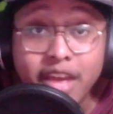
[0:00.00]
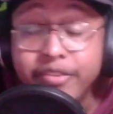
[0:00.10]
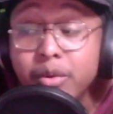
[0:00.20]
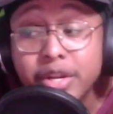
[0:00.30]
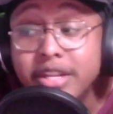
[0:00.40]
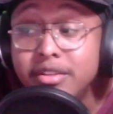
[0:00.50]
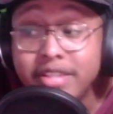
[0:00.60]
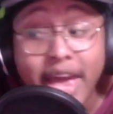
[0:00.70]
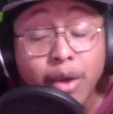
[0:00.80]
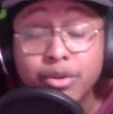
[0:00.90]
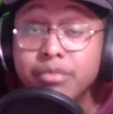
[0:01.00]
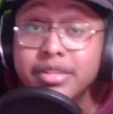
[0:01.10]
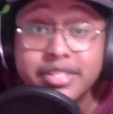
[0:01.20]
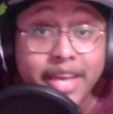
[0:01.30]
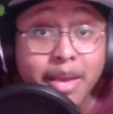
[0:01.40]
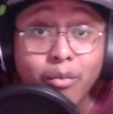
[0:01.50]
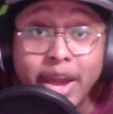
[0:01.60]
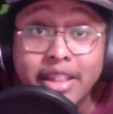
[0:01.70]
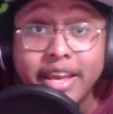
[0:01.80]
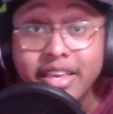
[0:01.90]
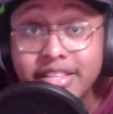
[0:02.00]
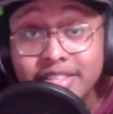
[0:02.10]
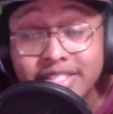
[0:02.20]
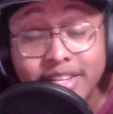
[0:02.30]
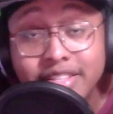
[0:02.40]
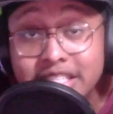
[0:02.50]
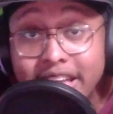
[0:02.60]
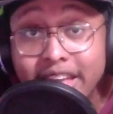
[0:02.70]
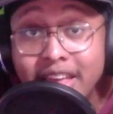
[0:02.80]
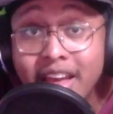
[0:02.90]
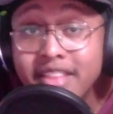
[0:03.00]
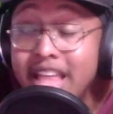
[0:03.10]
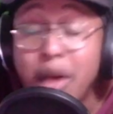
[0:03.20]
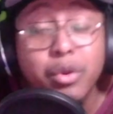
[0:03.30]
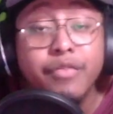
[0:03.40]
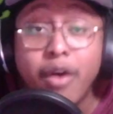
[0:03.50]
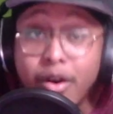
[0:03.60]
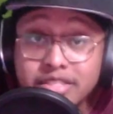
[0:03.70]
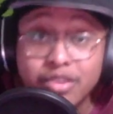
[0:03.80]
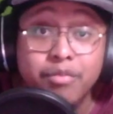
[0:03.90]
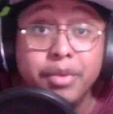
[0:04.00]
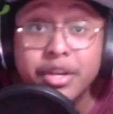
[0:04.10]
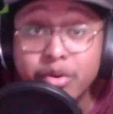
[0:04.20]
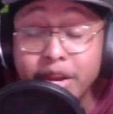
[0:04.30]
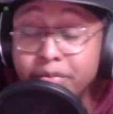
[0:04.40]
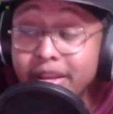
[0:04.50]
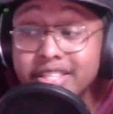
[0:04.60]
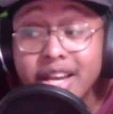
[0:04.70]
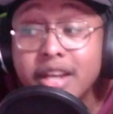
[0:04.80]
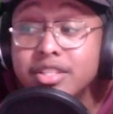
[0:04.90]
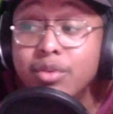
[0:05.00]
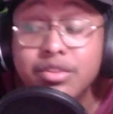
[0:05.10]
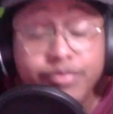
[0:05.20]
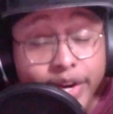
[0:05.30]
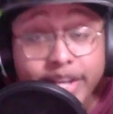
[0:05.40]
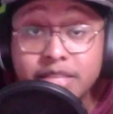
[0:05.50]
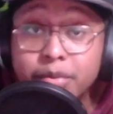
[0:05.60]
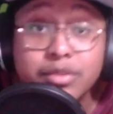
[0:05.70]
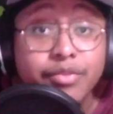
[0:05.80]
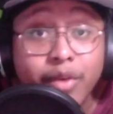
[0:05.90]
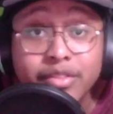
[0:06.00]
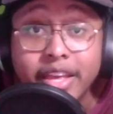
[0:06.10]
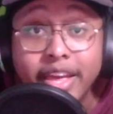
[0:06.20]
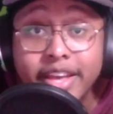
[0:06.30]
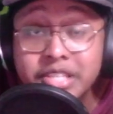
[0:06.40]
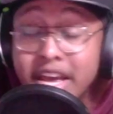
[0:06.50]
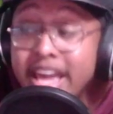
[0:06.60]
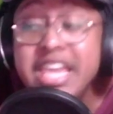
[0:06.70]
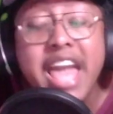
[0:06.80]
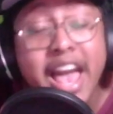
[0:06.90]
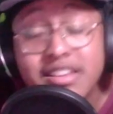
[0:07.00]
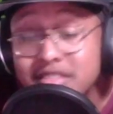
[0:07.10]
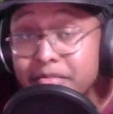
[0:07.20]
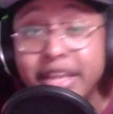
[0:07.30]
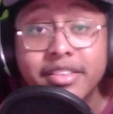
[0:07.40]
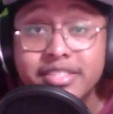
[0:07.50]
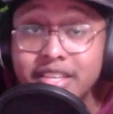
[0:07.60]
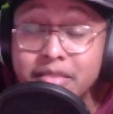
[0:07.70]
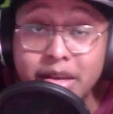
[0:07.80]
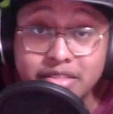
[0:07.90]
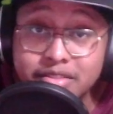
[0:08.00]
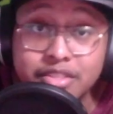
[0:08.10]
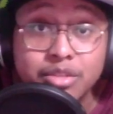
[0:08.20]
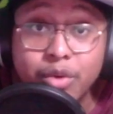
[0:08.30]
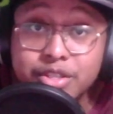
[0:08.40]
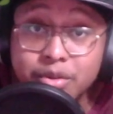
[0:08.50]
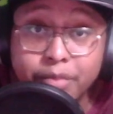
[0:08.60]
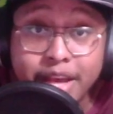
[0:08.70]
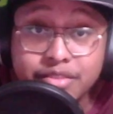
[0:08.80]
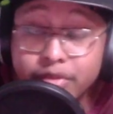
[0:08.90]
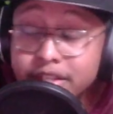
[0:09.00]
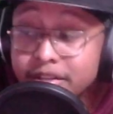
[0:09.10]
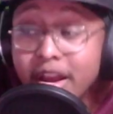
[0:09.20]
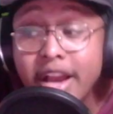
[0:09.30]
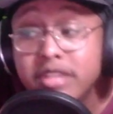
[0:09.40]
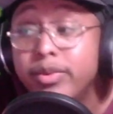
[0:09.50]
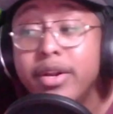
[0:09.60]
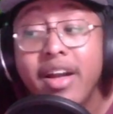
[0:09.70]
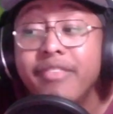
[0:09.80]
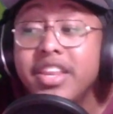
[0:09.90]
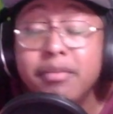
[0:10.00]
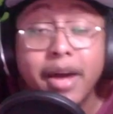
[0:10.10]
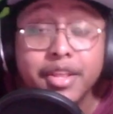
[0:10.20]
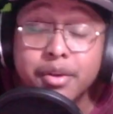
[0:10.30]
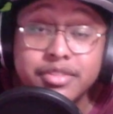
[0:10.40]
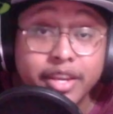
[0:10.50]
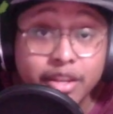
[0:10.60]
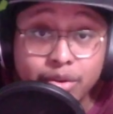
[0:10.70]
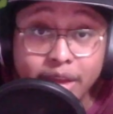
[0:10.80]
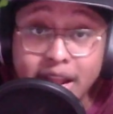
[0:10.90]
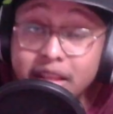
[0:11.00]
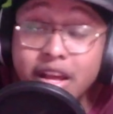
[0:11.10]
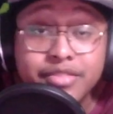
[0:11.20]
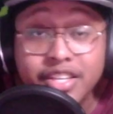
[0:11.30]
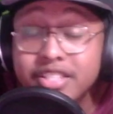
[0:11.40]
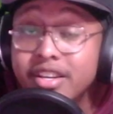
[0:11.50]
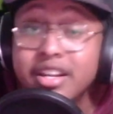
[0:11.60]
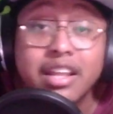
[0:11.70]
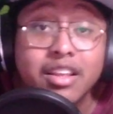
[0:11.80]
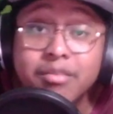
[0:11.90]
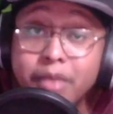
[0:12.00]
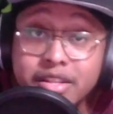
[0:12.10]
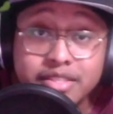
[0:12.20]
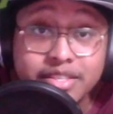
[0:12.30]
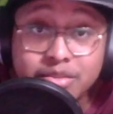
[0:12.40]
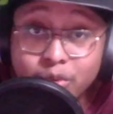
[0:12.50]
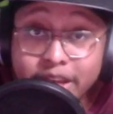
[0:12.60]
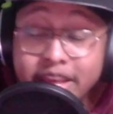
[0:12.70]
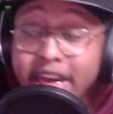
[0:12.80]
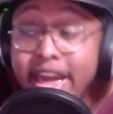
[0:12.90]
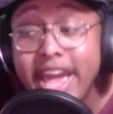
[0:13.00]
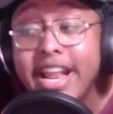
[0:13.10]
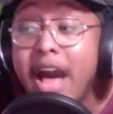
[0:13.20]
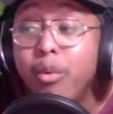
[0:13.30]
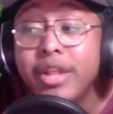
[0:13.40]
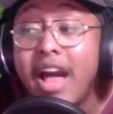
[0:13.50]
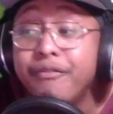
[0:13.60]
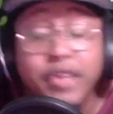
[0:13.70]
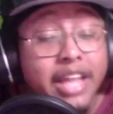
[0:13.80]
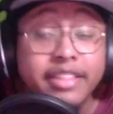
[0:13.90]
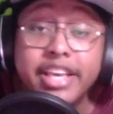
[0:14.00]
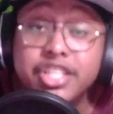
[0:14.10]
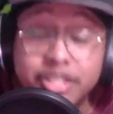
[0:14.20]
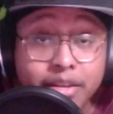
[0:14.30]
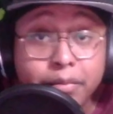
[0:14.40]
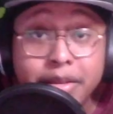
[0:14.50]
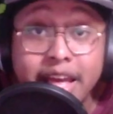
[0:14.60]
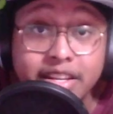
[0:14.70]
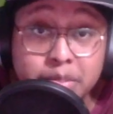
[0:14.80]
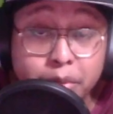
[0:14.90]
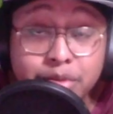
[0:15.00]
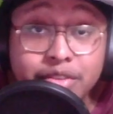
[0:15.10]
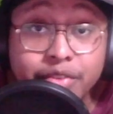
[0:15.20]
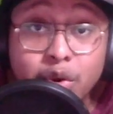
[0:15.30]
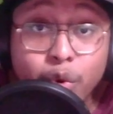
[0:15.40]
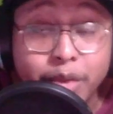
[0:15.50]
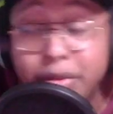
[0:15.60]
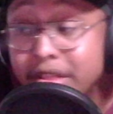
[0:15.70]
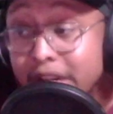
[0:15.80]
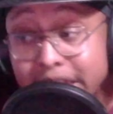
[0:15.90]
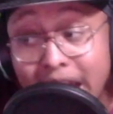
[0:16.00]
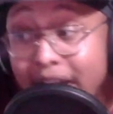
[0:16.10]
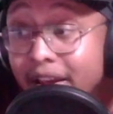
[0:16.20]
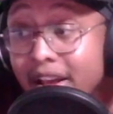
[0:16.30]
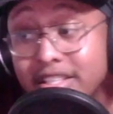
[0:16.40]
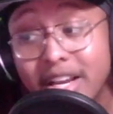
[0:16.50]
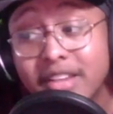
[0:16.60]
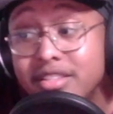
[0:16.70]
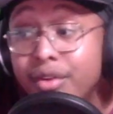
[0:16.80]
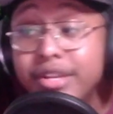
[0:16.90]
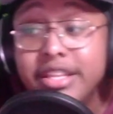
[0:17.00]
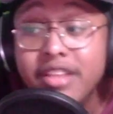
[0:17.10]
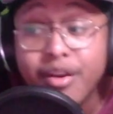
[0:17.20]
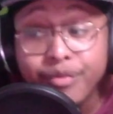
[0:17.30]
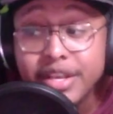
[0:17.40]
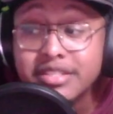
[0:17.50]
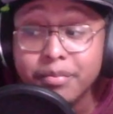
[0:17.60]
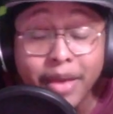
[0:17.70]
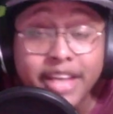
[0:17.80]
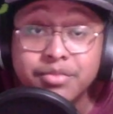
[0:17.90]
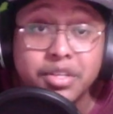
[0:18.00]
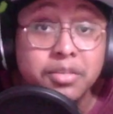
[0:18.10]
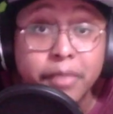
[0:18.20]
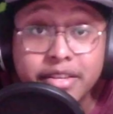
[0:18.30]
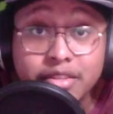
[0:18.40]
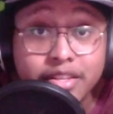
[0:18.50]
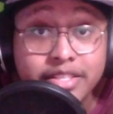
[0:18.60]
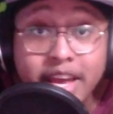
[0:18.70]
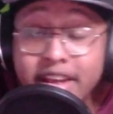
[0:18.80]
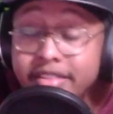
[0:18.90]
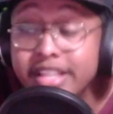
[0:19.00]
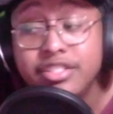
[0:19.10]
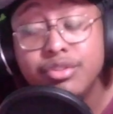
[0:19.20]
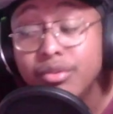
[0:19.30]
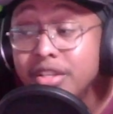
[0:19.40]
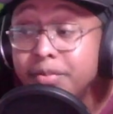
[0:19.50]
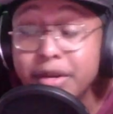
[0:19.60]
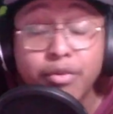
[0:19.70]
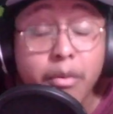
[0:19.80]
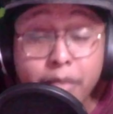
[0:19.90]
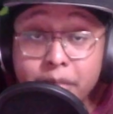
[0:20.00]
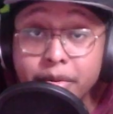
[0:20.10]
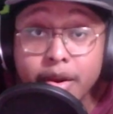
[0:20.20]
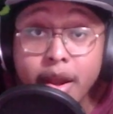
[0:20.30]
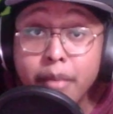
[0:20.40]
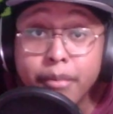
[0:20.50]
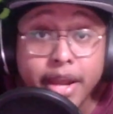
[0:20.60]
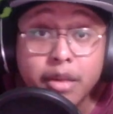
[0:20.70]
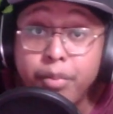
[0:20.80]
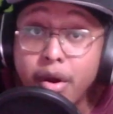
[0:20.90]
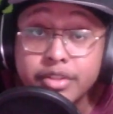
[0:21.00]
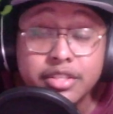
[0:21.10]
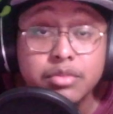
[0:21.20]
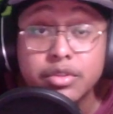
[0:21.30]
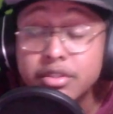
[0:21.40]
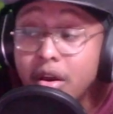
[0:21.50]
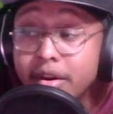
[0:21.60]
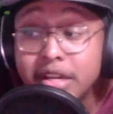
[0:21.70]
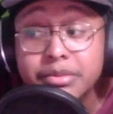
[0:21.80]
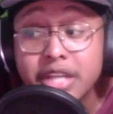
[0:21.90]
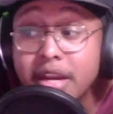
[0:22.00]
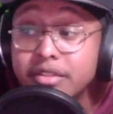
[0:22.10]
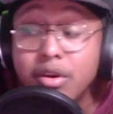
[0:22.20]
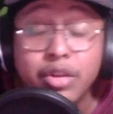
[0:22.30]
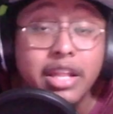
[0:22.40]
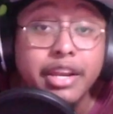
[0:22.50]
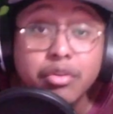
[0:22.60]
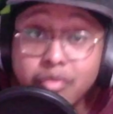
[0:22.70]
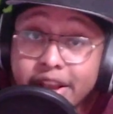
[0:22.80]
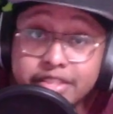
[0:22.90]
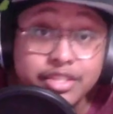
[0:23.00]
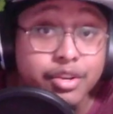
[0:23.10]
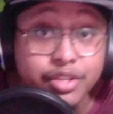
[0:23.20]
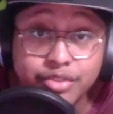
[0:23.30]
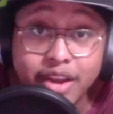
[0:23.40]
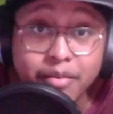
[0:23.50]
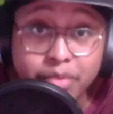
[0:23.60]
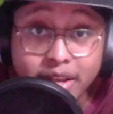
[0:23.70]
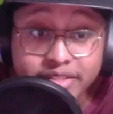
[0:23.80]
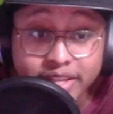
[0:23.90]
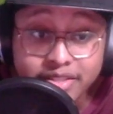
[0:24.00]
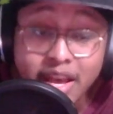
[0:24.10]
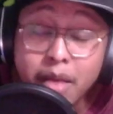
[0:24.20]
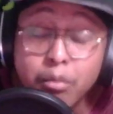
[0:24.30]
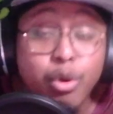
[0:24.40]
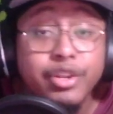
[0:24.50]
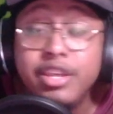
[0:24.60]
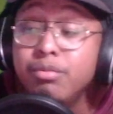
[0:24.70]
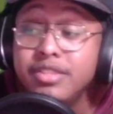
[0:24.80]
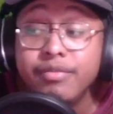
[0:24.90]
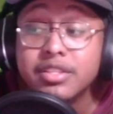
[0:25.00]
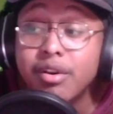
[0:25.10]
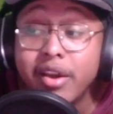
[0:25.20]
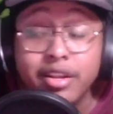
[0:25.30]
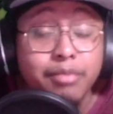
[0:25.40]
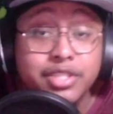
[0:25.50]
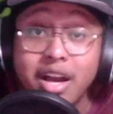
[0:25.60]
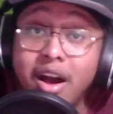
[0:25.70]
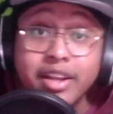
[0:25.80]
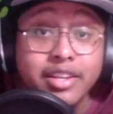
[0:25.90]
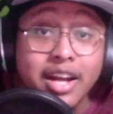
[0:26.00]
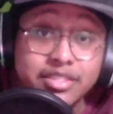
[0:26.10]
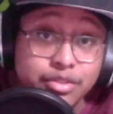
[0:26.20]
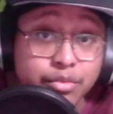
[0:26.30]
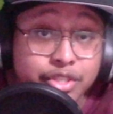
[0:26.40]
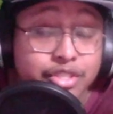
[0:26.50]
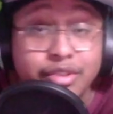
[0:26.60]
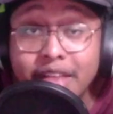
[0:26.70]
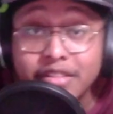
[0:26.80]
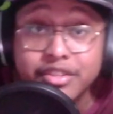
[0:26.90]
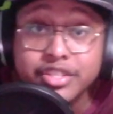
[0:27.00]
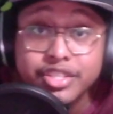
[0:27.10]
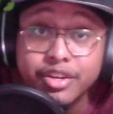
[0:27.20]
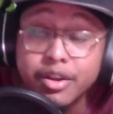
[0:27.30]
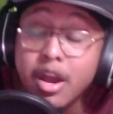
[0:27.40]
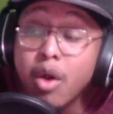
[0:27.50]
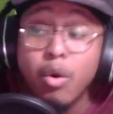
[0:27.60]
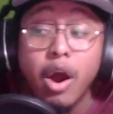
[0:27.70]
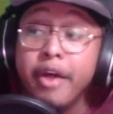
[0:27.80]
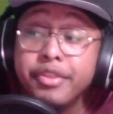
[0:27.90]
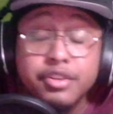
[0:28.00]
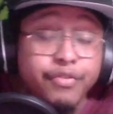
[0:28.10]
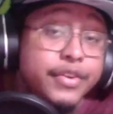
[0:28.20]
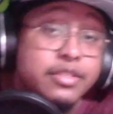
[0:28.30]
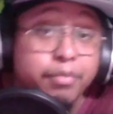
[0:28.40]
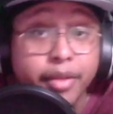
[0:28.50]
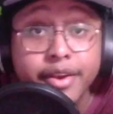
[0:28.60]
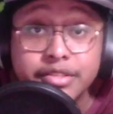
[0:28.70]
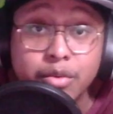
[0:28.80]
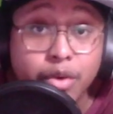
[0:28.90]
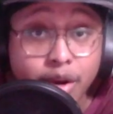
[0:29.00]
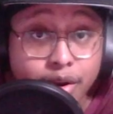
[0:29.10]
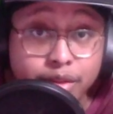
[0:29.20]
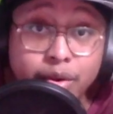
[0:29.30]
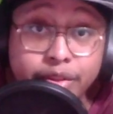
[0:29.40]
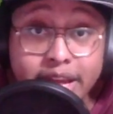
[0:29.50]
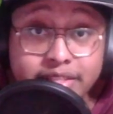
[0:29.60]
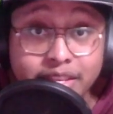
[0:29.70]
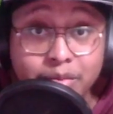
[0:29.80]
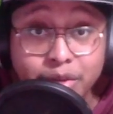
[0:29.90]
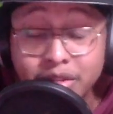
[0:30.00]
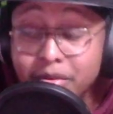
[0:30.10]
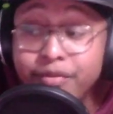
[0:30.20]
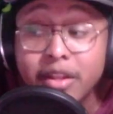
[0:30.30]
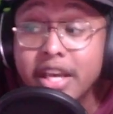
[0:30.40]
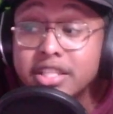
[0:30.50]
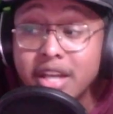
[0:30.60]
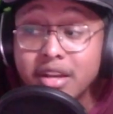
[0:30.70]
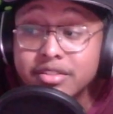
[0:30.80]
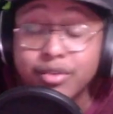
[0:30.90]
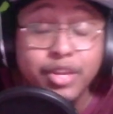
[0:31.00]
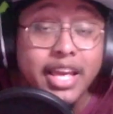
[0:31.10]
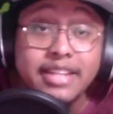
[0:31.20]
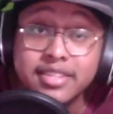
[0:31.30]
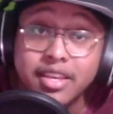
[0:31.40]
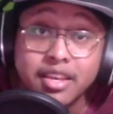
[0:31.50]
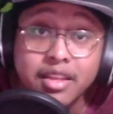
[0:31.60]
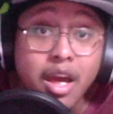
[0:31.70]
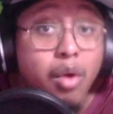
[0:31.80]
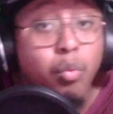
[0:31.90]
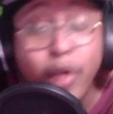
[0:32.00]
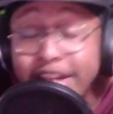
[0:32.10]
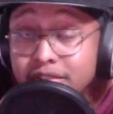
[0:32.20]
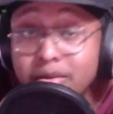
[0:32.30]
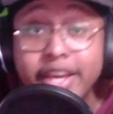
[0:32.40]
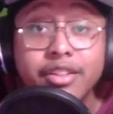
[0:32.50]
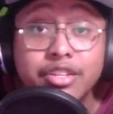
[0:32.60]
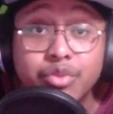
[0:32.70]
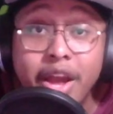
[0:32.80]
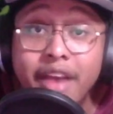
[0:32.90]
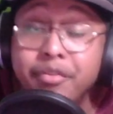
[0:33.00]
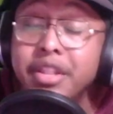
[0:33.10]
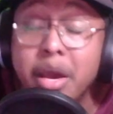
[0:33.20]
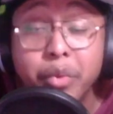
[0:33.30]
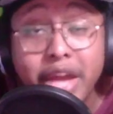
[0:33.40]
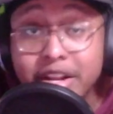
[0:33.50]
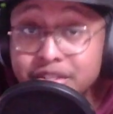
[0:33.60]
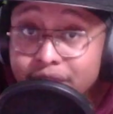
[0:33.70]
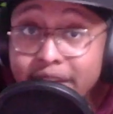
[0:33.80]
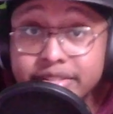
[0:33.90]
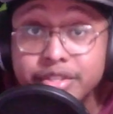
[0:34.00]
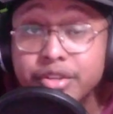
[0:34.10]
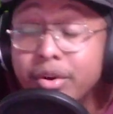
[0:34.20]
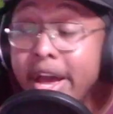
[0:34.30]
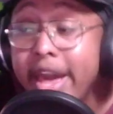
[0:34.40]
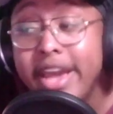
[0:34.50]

If he would have tackled him the same way like he just did today, that would have also been a great play. Shaka Toney's very explosive off the edge. He has to make this team as a situational pass rusher because we don't have anybody else that can do that. I love Chase Young and I love Montez Sweat, and I would I feel like they should be that explosive and quick, but they're not. Shaka Toney definitely is a pass rush specialist that's truly special. Remember, Micah Parsons was talking up Shaka Toney like crazy during the draft draft process, more than he was even talking up Jahan Dotson, who we just drafted this year, or other defensive players that were currently on that team with him. He felt like Shaka Toney got taken way too late in the draft and that we got a draft still.